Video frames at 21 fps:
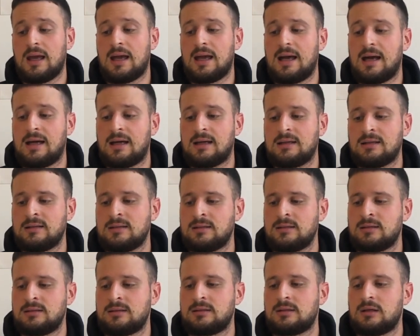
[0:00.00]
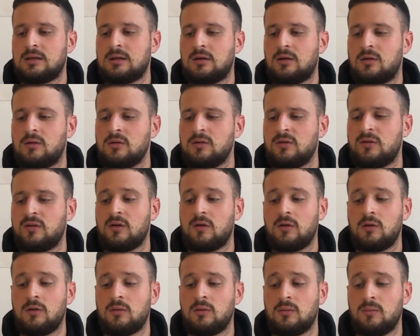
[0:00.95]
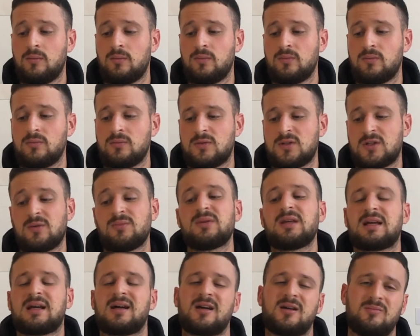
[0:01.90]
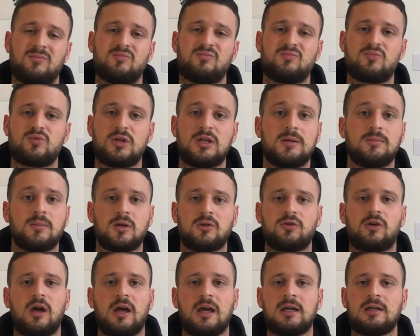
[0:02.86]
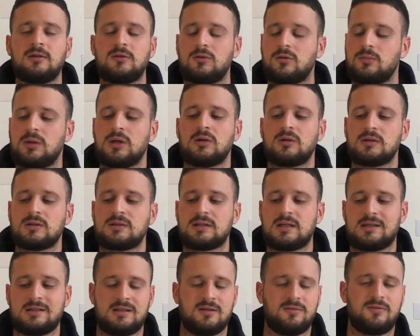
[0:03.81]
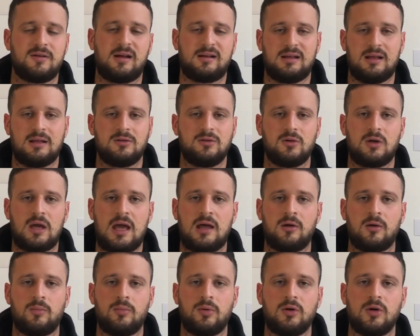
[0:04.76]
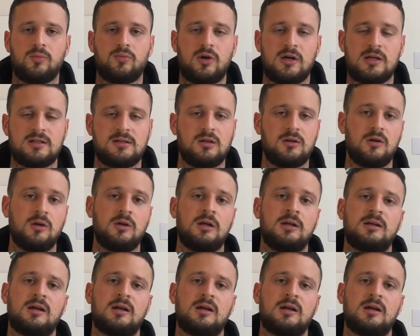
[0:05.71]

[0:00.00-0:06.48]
And also something I pretty much hate, to be honest, is the fact that you cannot put a bracelet on it.